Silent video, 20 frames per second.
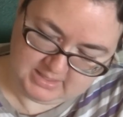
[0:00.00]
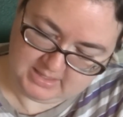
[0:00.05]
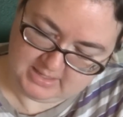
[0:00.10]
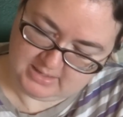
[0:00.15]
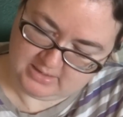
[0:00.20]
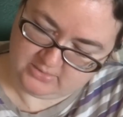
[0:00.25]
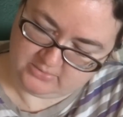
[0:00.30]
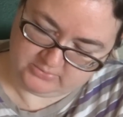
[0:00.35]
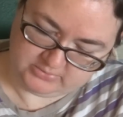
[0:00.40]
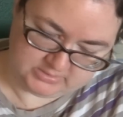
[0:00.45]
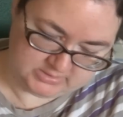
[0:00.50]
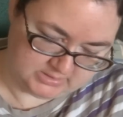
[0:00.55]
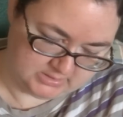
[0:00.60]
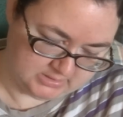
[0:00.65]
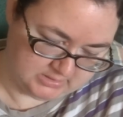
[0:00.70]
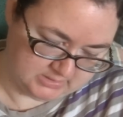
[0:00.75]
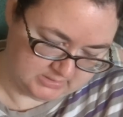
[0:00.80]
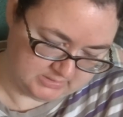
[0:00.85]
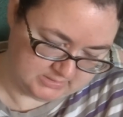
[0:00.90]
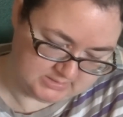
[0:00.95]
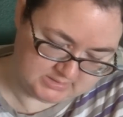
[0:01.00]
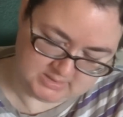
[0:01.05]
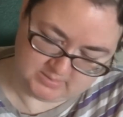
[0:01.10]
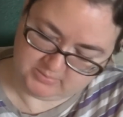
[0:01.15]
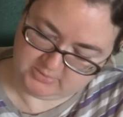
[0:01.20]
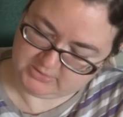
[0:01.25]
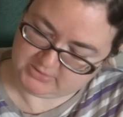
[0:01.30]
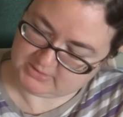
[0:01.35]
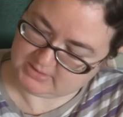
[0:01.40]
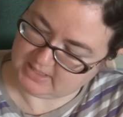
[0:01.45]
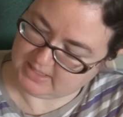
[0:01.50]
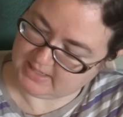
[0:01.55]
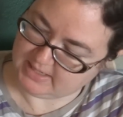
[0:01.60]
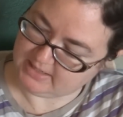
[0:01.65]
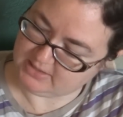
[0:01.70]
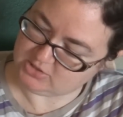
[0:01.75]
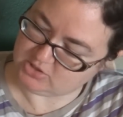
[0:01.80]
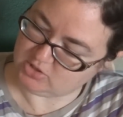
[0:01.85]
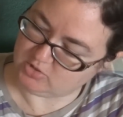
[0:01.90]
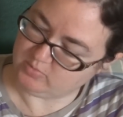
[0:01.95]
count Summer
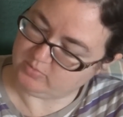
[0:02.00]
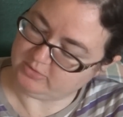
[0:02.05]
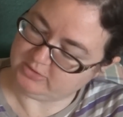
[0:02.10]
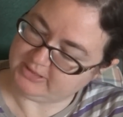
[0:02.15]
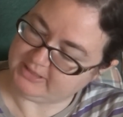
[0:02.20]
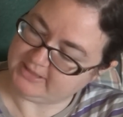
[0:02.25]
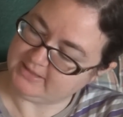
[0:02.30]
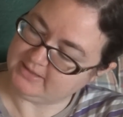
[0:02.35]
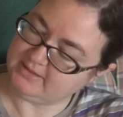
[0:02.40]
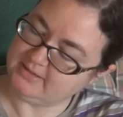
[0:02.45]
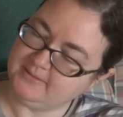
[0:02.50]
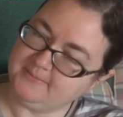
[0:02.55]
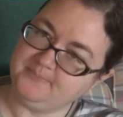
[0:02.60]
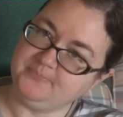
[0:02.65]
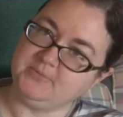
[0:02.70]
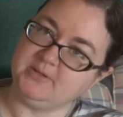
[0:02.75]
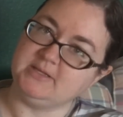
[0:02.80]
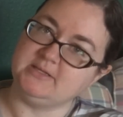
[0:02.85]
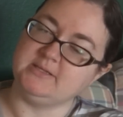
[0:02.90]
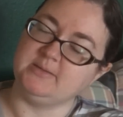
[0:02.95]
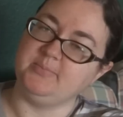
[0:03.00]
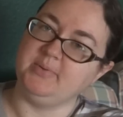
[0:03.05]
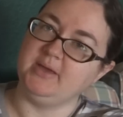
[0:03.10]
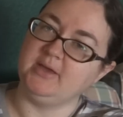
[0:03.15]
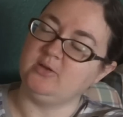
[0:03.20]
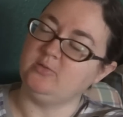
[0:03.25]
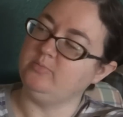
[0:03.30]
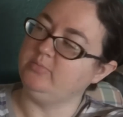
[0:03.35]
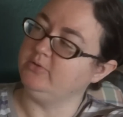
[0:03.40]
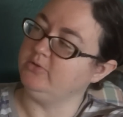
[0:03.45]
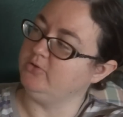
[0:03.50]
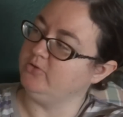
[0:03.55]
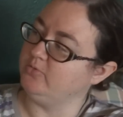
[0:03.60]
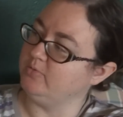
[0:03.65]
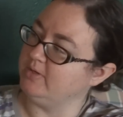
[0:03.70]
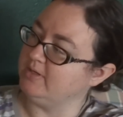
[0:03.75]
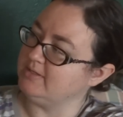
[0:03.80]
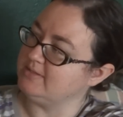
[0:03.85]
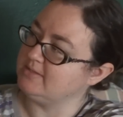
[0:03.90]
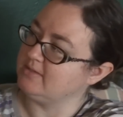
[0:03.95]
Sky Jobelan. It's a pale blue
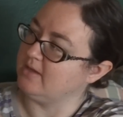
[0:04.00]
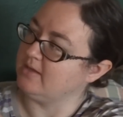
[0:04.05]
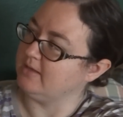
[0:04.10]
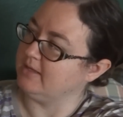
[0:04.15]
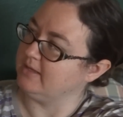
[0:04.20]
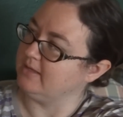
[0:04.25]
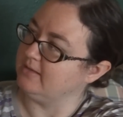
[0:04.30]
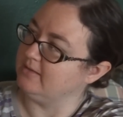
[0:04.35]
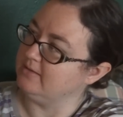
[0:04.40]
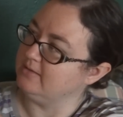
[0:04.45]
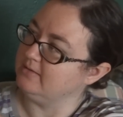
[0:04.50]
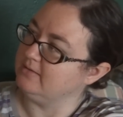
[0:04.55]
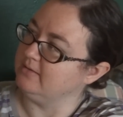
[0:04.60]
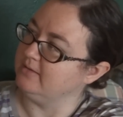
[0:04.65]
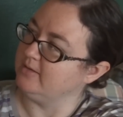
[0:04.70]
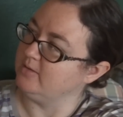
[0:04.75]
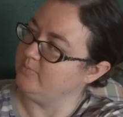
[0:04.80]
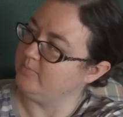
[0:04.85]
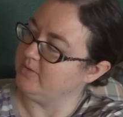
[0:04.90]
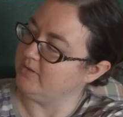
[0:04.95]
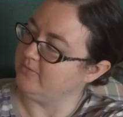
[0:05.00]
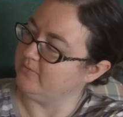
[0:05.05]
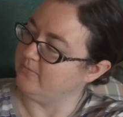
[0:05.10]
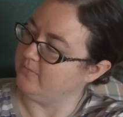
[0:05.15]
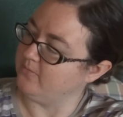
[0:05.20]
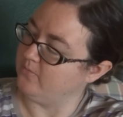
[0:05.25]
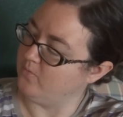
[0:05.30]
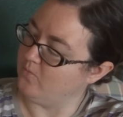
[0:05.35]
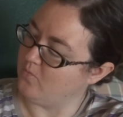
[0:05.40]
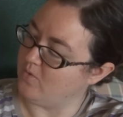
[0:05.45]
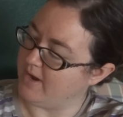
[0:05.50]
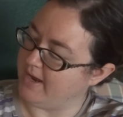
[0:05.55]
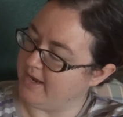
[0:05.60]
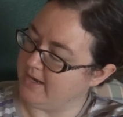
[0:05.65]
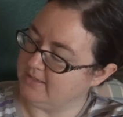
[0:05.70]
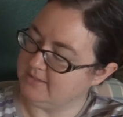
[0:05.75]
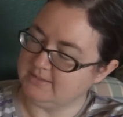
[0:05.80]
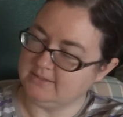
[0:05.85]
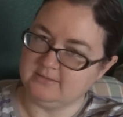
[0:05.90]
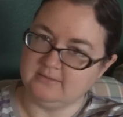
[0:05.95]
and it's got like a little bit of
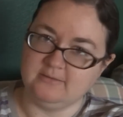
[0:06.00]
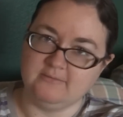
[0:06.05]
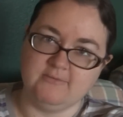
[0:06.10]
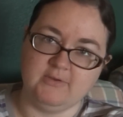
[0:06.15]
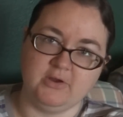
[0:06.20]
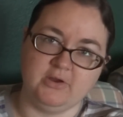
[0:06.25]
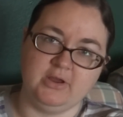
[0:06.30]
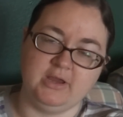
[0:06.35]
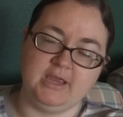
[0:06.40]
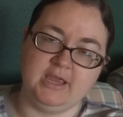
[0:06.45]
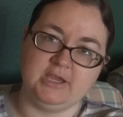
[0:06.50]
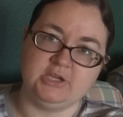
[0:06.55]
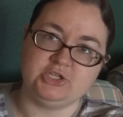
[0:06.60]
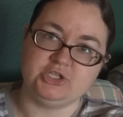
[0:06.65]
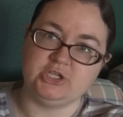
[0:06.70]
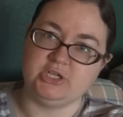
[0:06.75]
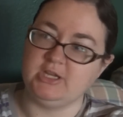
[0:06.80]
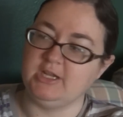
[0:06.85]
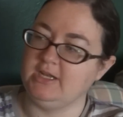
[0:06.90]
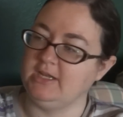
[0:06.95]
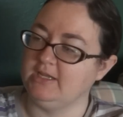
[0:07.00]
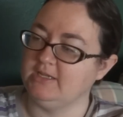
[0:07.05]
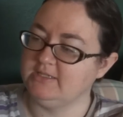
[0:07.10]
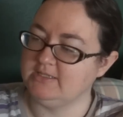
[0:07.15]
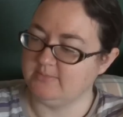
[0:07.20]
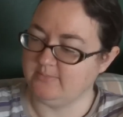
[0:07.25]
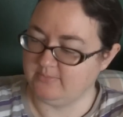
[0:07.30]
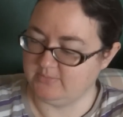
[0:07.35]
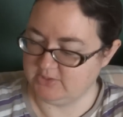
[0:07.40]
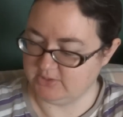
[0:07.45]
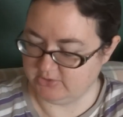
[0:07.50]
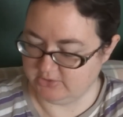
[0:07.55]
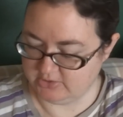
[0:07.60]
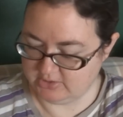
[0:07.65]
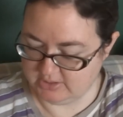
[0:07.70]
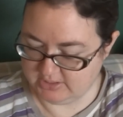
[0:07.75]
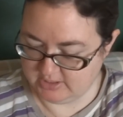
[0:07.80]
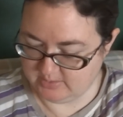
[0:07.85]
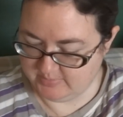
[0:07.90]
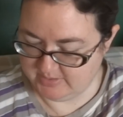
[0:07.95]
white variegation in it to, to
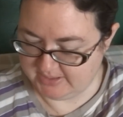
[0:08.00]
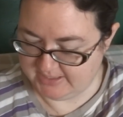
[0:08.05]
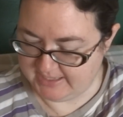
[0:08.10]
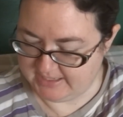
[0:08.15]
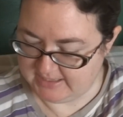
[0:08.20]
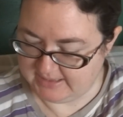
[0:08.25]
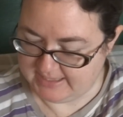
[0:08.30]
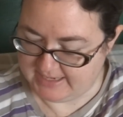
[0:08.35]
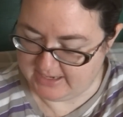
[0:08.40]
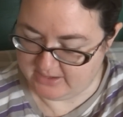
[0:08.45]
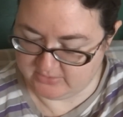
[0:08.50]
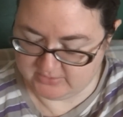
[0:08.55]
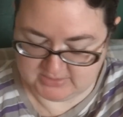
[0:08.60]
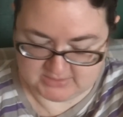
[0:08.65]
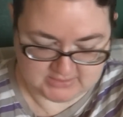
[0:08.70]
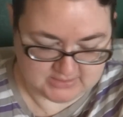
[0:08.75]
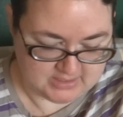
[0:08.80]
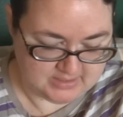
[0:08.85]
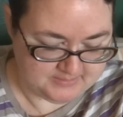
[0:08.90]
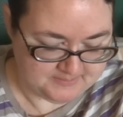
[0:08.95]
look a little bit like clouds.